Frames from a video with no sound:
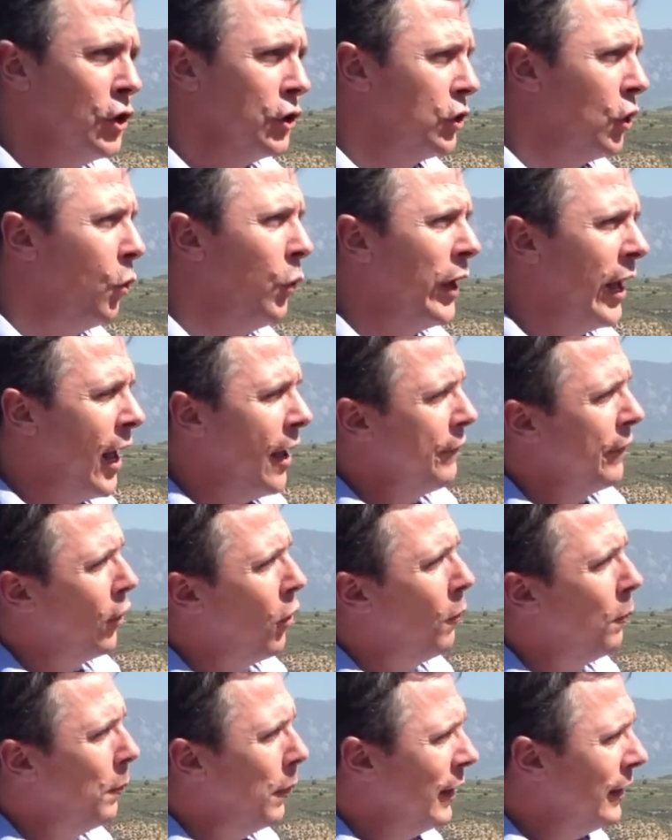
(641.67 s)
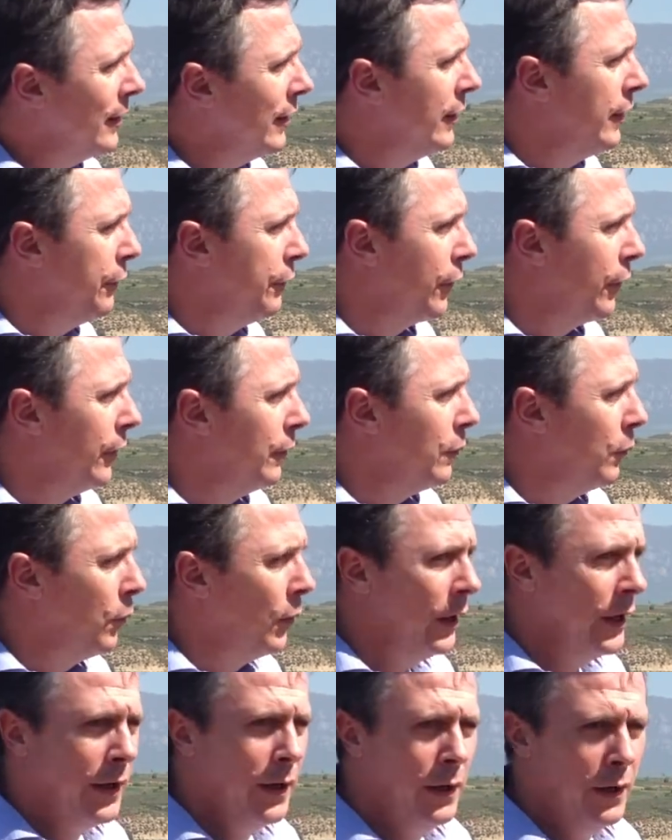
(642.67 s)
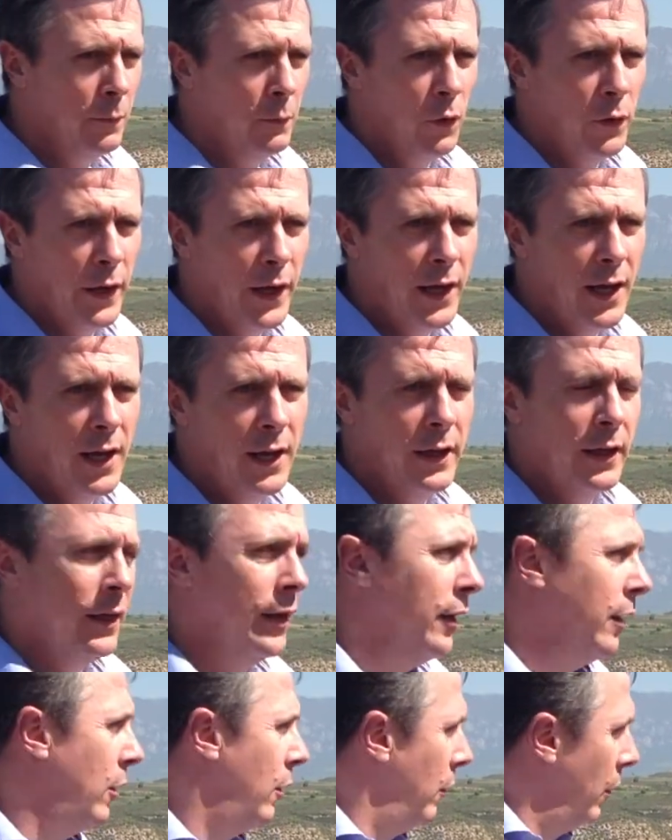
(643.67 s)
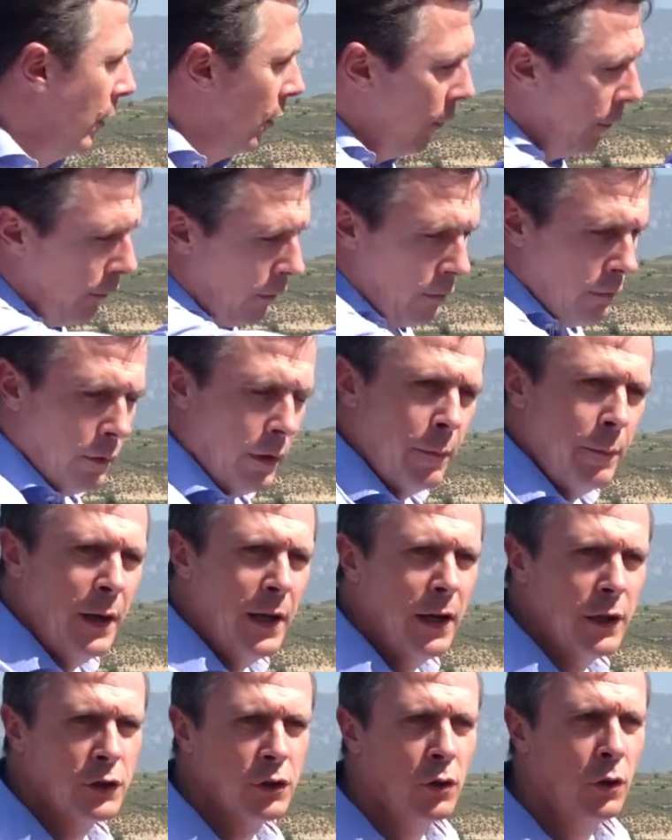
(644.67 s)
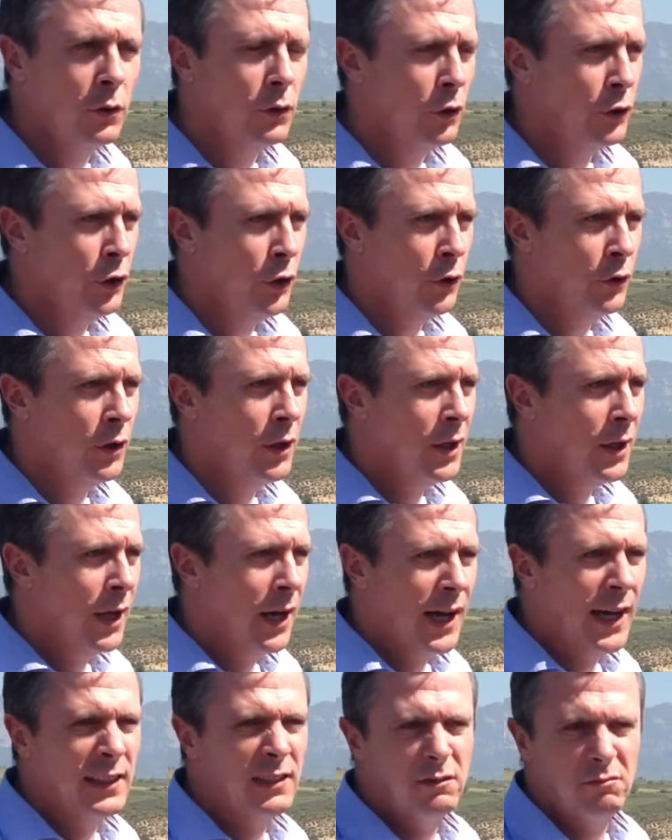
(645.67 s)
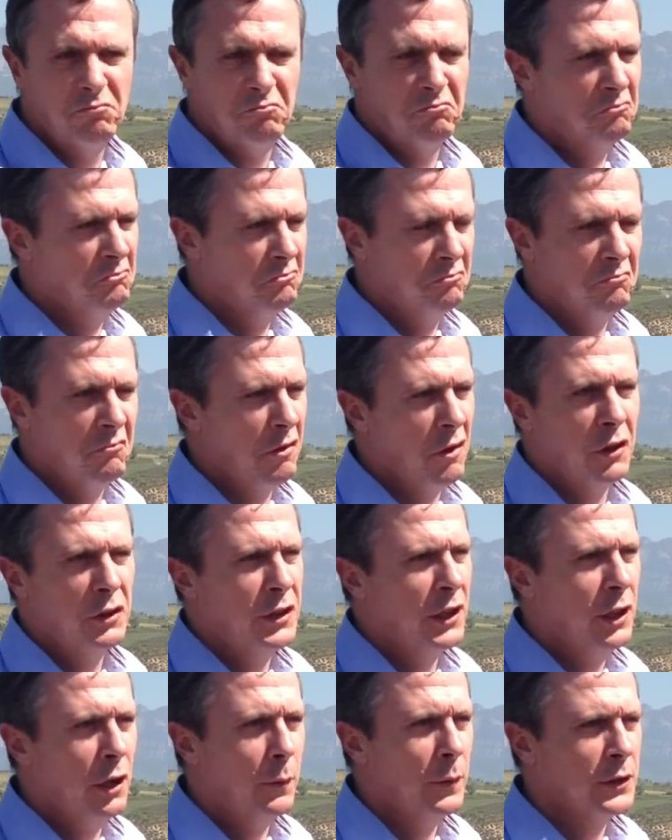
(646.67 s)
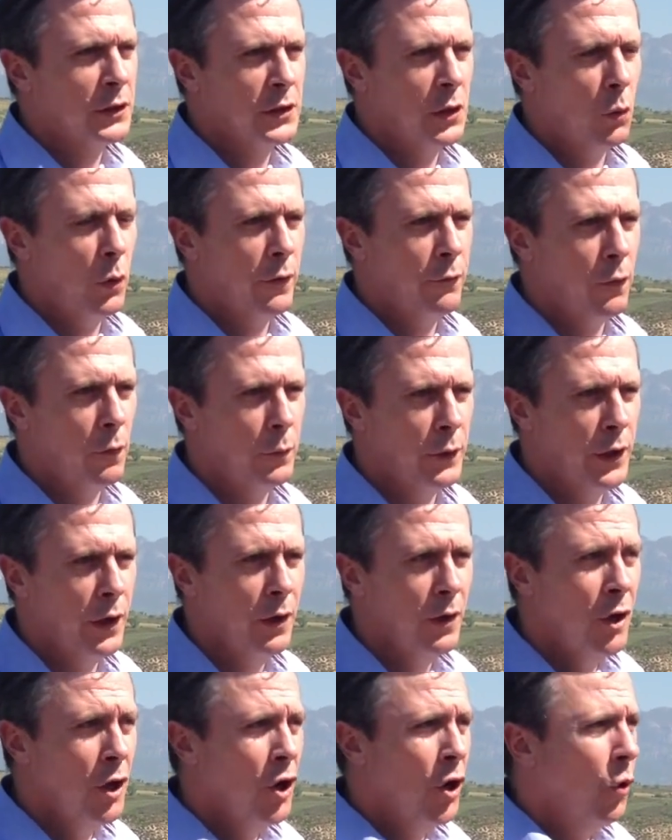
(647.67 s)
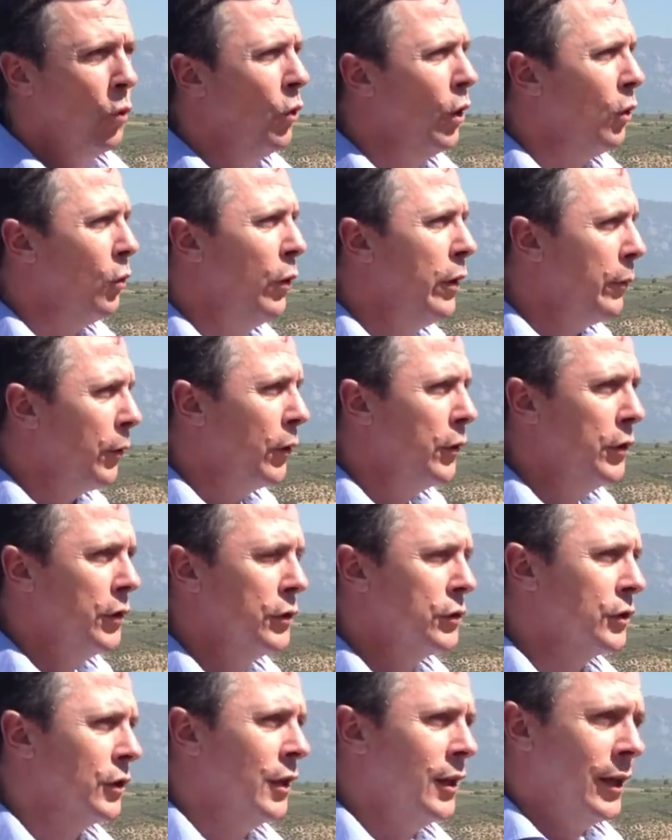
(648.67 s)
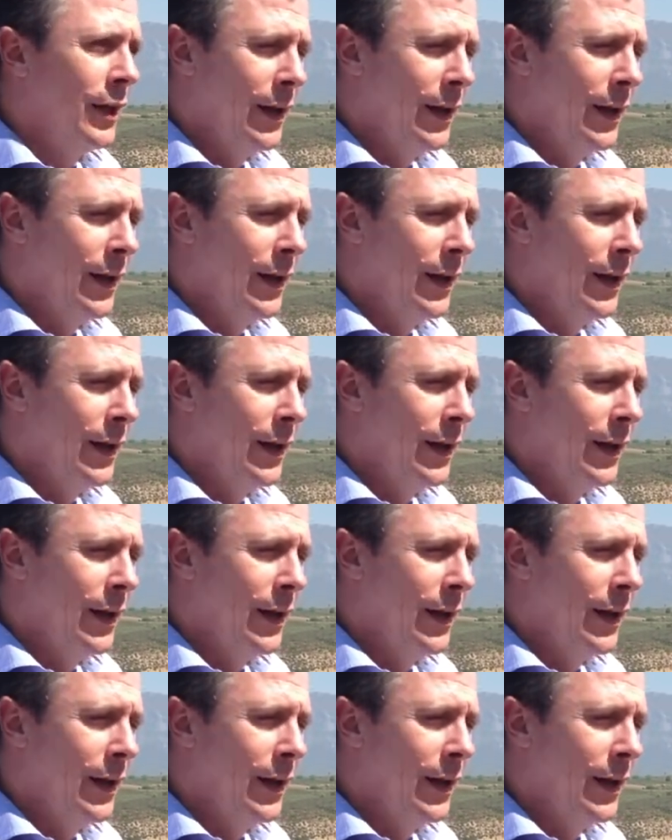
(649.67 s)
So we have a completely different bodega in another village called Bujanda at 30 kilometers away from here, where we produce